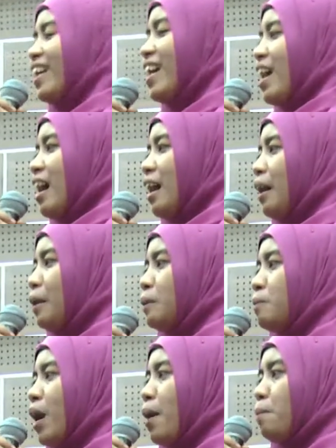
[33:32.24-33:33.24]

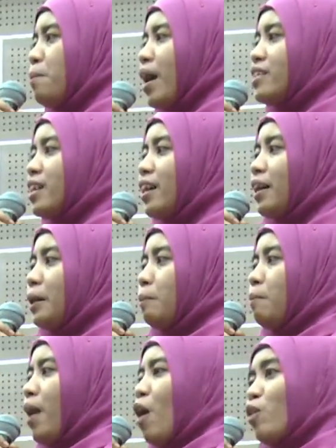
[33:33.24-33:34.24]
But
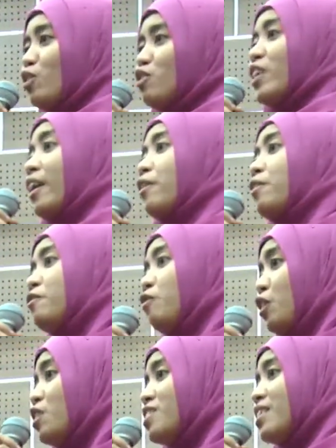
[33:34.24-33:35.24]
I want to share
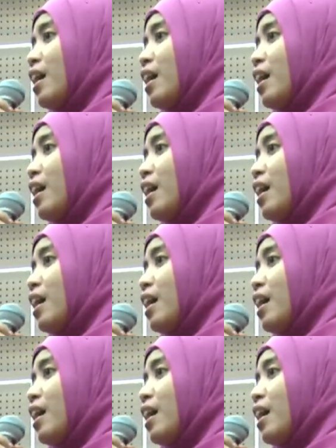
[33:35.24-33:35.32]
first.